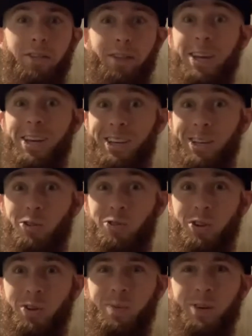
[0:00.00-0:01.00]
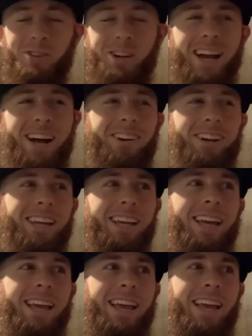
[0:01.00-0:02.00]
they hit YouTube in reality.
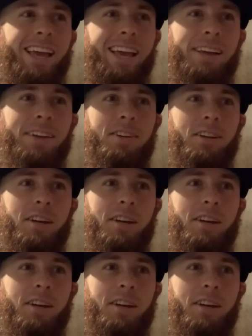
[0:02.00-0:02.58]
And